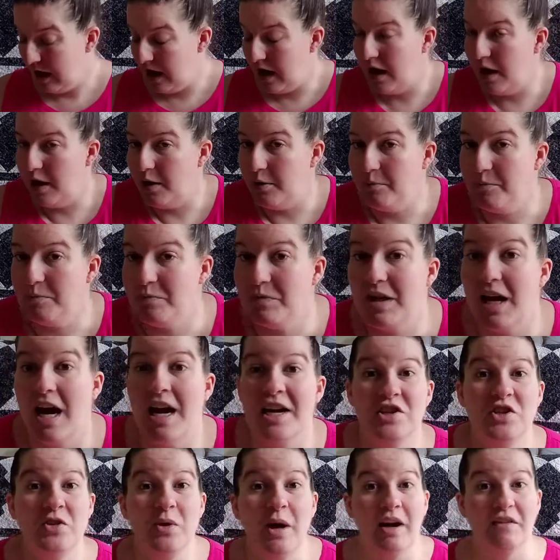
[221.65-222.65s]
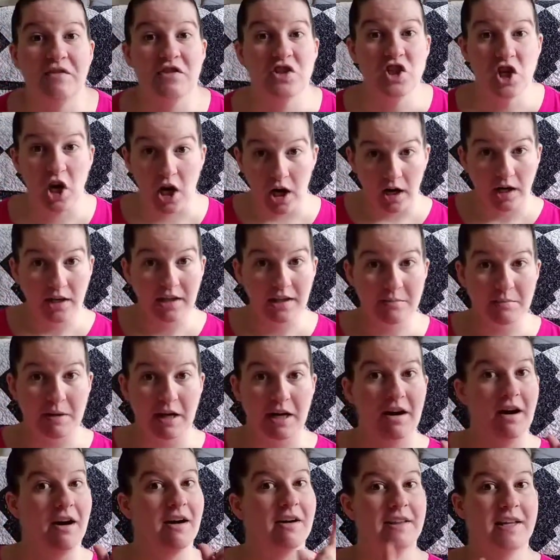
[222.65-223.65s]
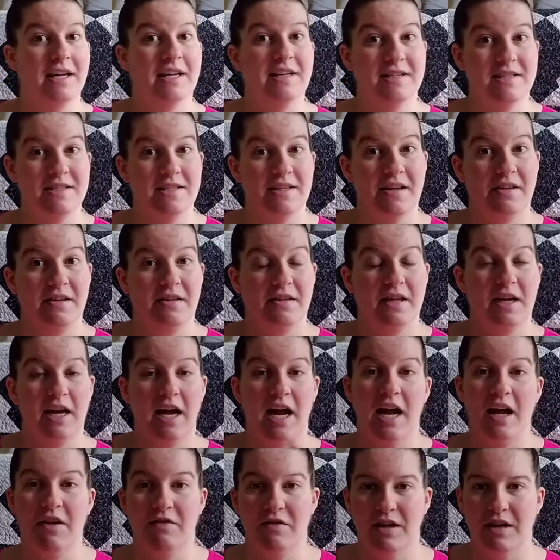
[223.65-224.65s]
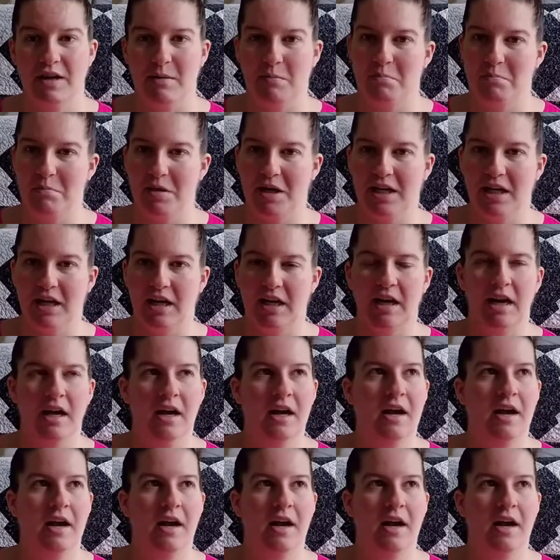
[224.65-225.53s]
I do have chalk in my car. That is another thing. I have a bucket.